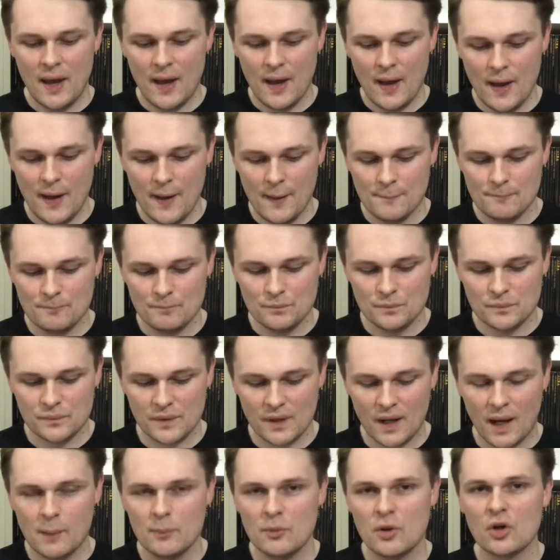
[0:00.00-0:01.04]
I'm
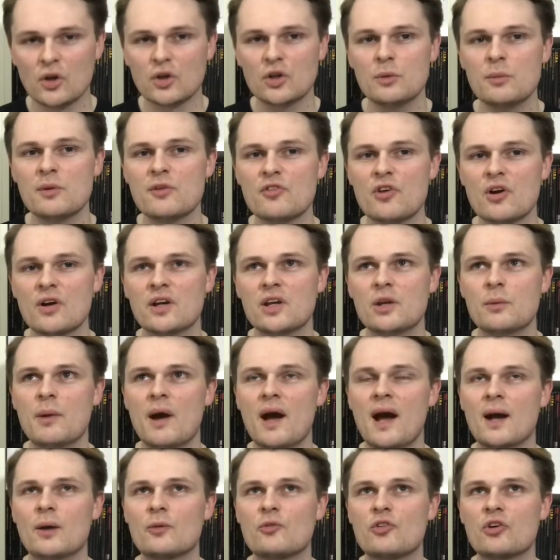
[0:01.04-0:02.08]
not going to be talking
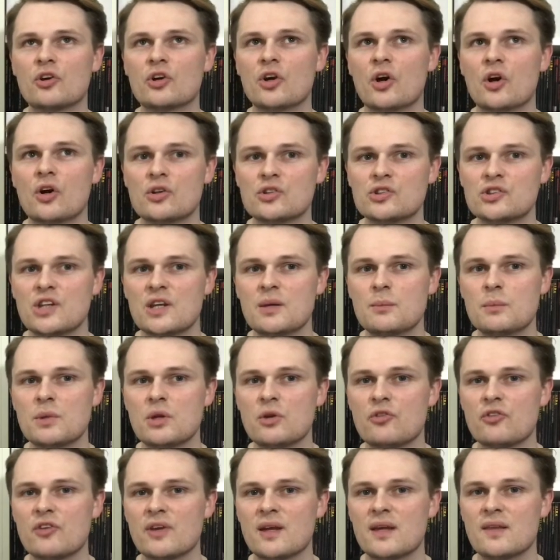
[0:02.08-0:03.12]
about how to cut sheet
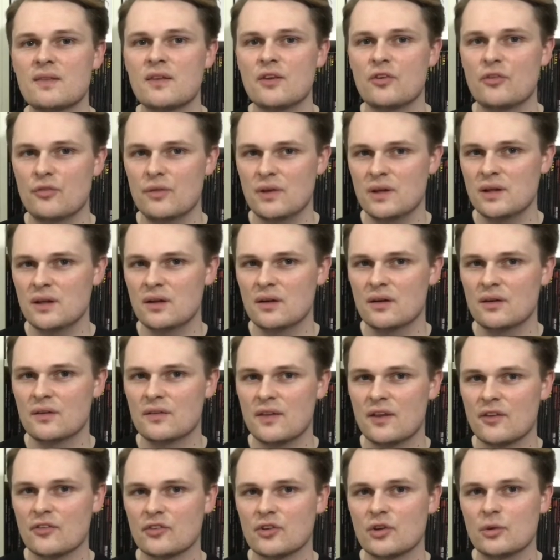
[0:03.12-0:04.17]
music in this video,
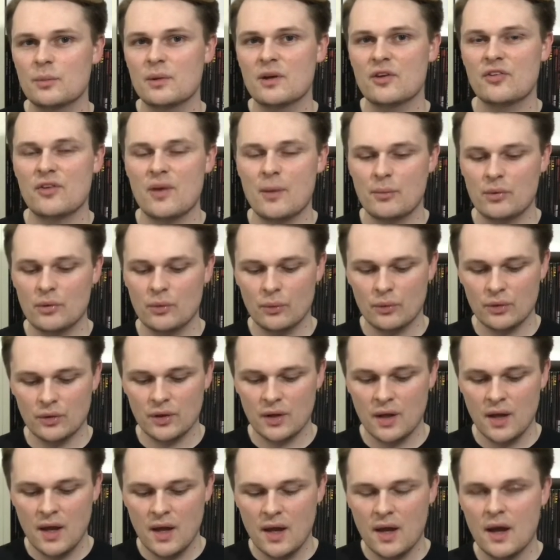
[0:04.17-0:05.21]
that's going to be a separate one.